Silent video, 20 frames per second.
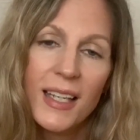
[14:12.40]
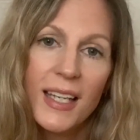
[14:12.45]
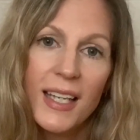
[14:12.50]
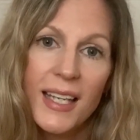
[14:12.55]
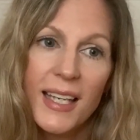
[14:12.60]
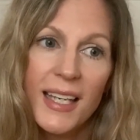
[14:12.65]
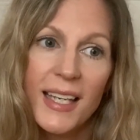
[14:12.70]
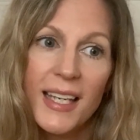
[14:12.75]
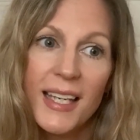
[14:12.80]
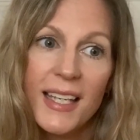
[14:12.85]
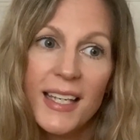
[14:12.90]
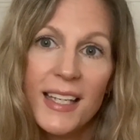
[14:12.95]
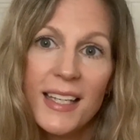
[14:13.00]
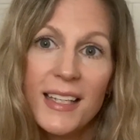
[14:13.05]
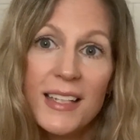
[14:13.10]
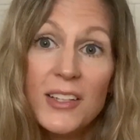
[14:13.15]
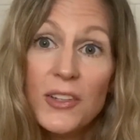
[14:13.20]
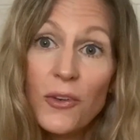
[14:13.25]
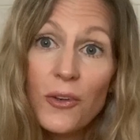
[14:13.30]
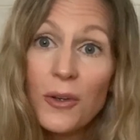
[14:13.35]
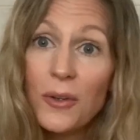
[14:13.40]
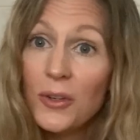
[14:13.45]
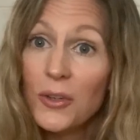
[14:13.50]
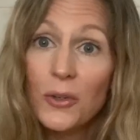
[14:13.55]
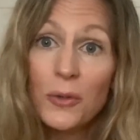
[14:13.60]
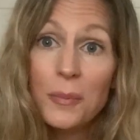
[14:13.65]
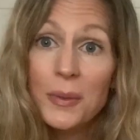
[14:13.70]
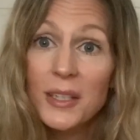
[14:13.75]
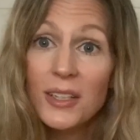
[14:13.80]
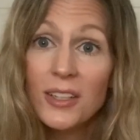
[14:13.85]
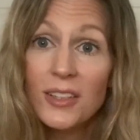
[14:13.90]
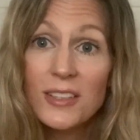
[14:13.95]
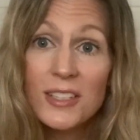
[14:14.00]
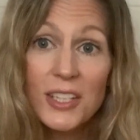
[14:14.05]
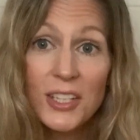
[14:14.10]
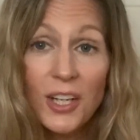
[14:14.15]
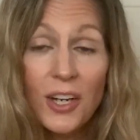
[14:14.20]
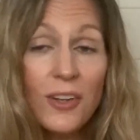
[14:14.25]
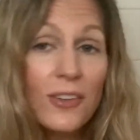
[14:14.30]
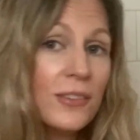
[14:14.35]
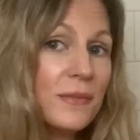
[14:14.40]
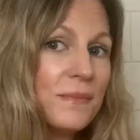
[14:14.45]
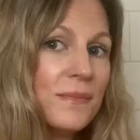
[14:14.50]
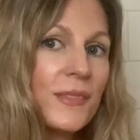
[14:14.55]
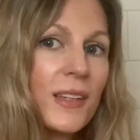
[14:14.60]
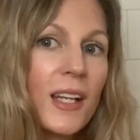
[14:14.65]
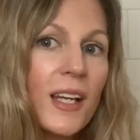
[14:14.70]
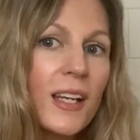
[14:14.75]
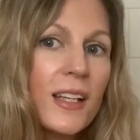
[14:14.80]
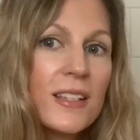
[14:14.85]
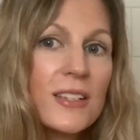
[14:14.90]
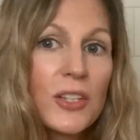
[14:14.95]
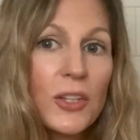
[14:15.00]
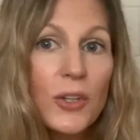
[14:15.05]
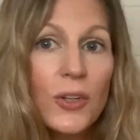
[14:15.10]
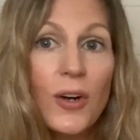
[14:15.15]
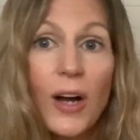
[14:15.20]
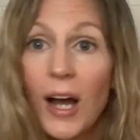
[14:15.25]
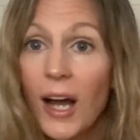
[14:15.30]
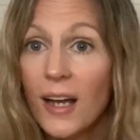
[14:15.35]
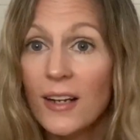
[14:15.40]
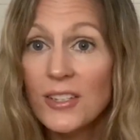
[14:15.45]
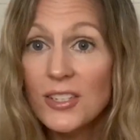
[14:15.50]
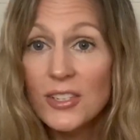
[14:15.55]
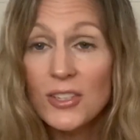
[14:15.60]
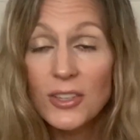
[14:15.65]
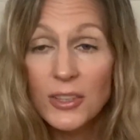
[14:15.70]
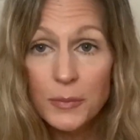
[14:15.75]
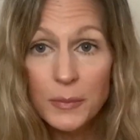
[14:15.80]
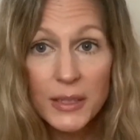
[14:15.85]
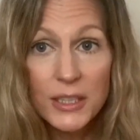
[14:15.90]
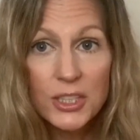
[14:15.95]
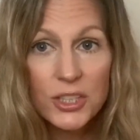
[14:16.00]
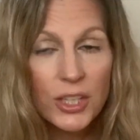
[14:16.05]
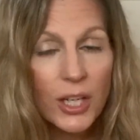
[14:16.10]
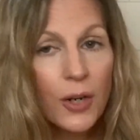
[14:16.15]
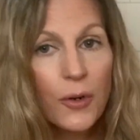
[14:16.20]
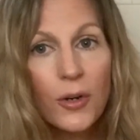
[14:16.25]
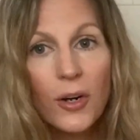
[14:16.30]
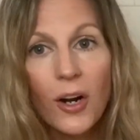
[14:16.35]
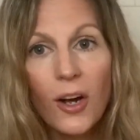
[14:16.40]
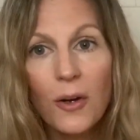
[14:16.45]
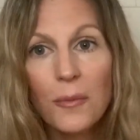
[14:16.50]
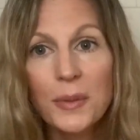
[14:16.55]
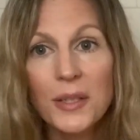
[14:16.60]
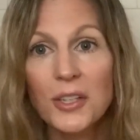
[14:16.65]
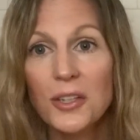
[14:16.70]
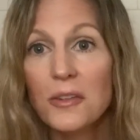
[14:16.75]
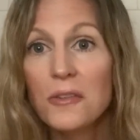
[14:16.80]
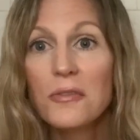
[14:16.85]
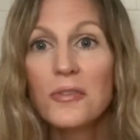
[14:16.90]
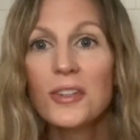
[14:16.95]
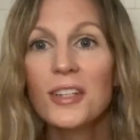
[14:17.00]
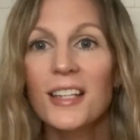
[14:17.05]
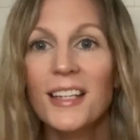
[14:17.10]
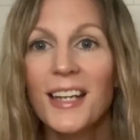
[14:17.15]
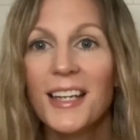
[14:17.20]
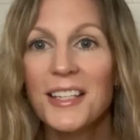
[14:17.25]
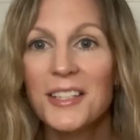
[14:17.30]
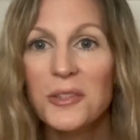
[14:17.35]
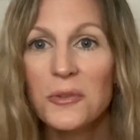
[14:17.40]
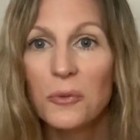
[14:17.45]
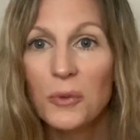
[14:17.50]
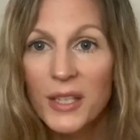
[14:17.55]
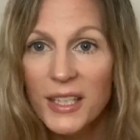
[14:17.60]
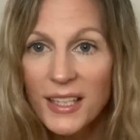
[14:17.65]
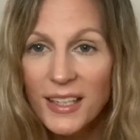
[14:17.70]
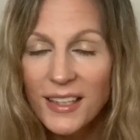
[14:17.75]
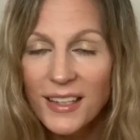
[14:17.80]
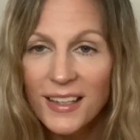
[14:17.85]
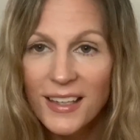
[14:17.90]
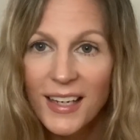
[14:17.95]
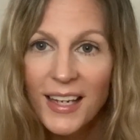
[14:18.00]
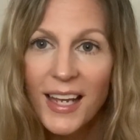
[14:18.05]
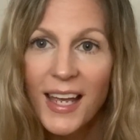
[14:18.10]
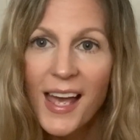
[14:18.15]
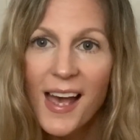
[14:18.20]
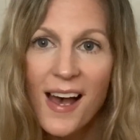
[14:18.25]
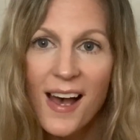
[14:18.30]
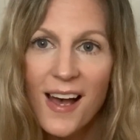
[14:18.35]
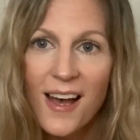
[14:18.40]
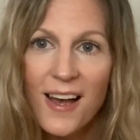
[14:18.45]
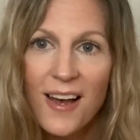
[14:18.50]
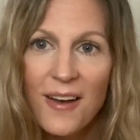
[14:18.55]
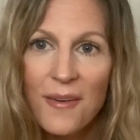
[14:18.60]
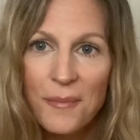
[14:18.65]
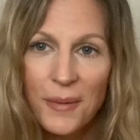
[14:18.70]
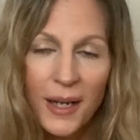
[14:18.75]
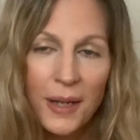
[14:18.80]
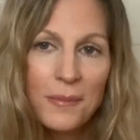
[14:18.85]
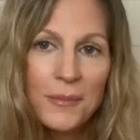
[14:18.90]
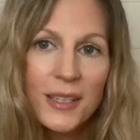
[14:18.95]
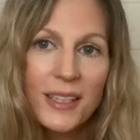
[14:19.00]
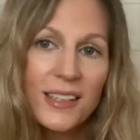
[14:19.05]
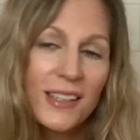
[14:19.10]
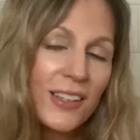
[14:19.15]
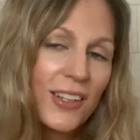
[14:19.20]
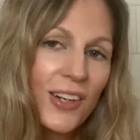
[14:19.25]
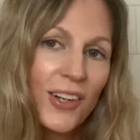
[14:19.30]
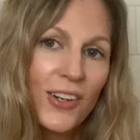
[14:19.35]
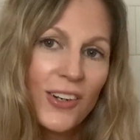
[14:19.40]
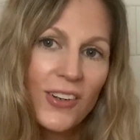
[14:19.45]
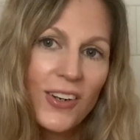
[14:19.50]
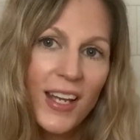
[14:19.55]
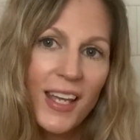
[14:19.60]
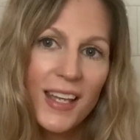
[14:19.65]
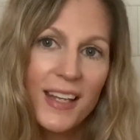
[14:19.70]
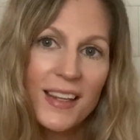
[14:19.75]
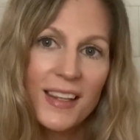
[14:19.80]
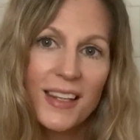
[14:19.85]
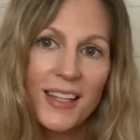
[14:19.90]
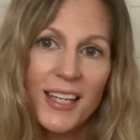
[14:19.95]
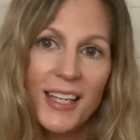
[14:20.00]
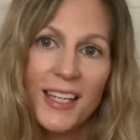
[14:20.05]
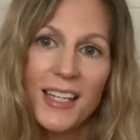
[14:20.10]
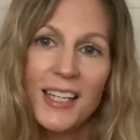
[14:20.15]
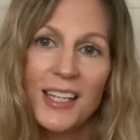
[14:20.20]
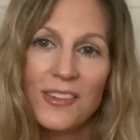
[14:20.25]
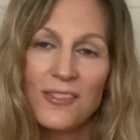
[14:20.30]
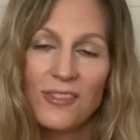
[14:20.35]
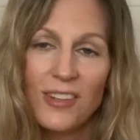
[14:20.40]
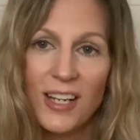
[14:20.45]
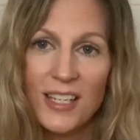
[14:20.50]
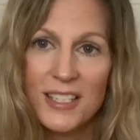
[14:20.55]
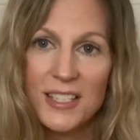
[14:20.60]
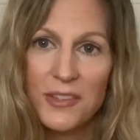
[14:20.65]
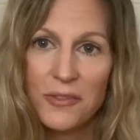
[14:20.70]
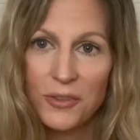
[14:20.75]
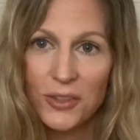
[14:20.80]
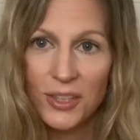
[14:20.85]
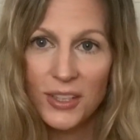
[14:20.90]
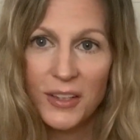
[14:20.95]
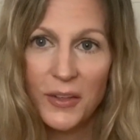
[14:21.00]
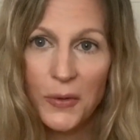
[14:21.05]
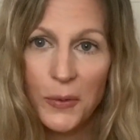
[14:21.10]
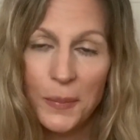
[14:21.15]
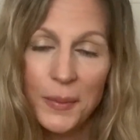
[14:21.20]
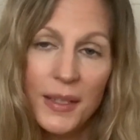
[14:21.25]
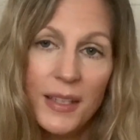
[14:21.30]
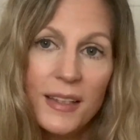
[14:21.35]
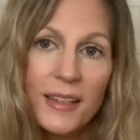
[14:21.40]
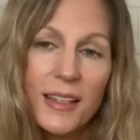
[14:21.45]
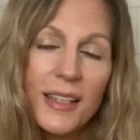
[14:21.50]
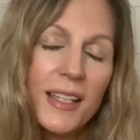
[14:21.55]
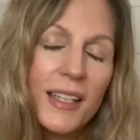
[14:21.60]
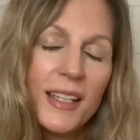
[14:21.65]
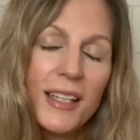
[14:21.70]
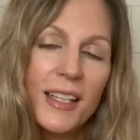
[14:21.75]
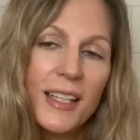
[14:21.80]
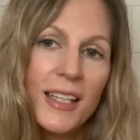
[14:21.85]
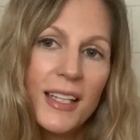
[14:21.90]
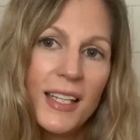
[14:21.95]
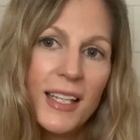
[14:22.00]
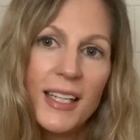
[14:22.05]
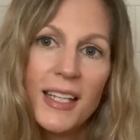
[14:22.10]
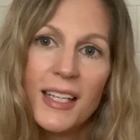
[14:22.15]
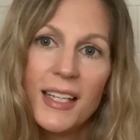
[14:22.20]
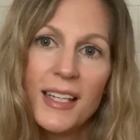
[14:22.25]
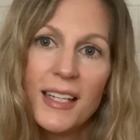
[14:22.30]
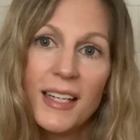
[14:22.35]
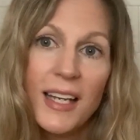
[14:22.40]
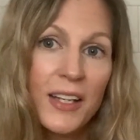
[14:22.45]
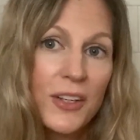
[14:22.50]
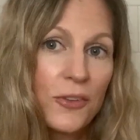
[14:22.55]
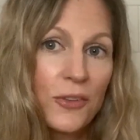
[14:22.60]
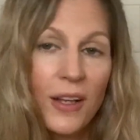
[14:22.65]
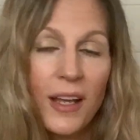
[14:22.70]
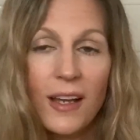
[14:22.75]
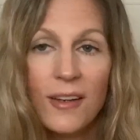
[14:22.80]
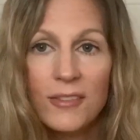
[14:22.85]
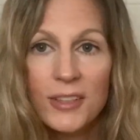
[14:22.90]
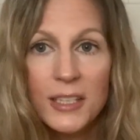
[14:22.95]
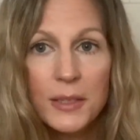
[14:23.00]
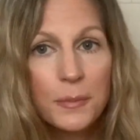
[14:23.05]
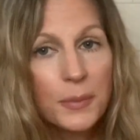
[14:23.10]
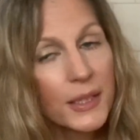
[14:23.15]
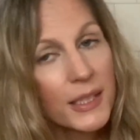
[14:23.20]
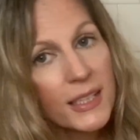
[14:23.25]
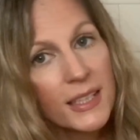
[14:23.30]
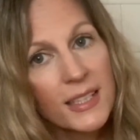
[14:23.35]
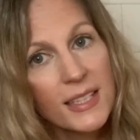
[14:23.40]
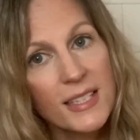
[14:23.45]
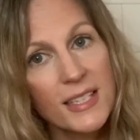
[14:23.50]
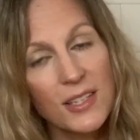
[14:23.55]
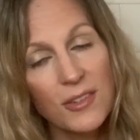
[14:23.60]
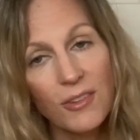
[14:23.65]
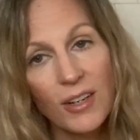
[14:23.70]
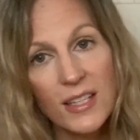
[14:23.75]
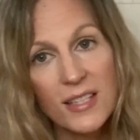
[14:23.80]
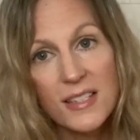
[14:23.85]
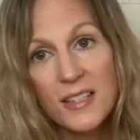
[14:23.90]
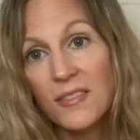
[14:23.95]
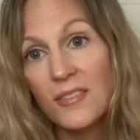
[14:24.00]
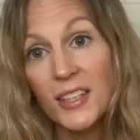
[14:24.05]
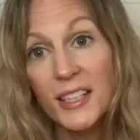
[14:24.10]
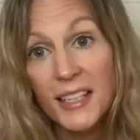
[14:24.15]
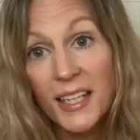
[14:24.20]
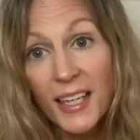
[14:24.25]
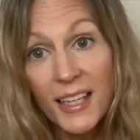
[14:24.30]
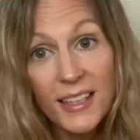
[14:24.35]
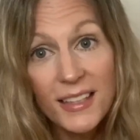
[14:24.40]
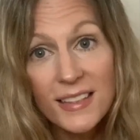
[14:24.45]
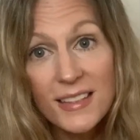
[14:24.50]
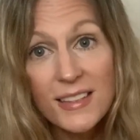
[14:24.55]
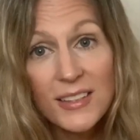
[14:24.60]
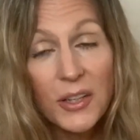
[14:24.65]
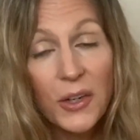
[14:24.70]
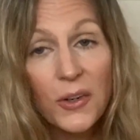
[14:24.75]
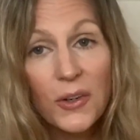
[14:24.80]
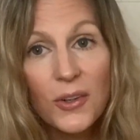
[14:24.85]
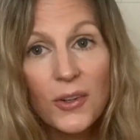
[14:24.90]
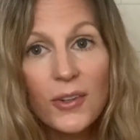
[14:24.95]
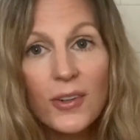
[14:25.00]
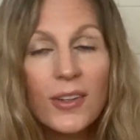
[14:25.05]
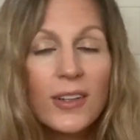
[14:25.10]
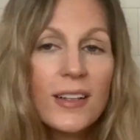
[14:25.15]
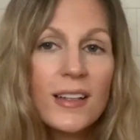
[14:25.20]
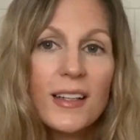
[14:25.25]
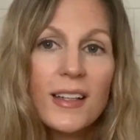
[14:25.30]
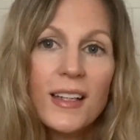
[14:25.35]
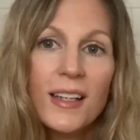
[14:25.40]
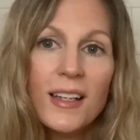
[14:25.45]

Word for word: and you'll be good to go. So I just took my shower. I'll be good for the next week. I'm gonna go and lay and rest for a little bit, and I don't have any plans the rest of the day. So